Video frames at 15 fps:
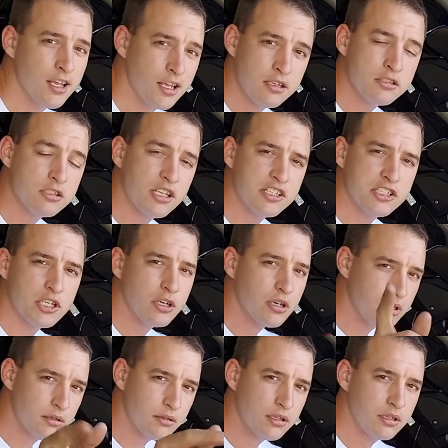So let's hear
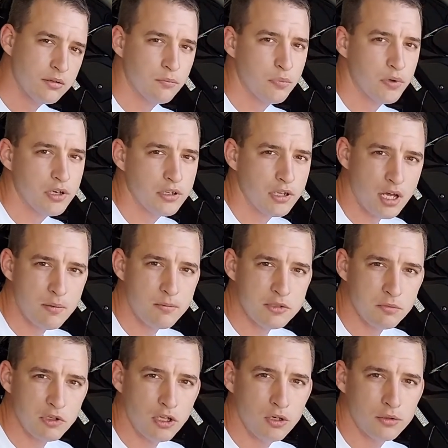it. Put it in the comments
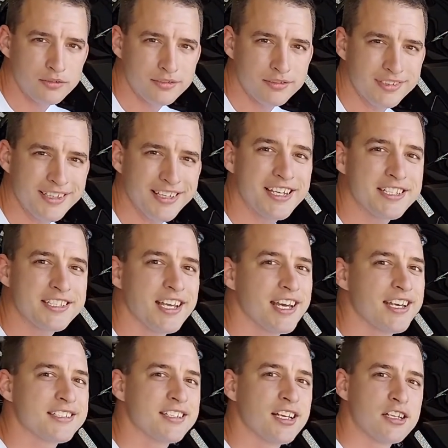below. Thanks,
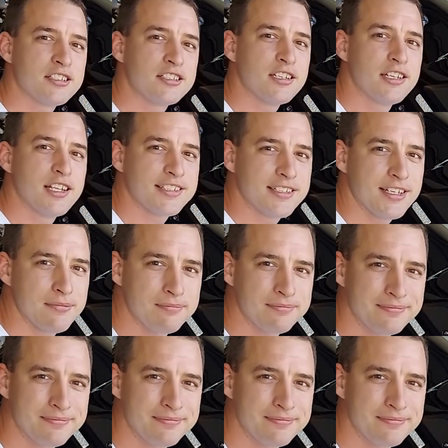guys. I'll see you next time.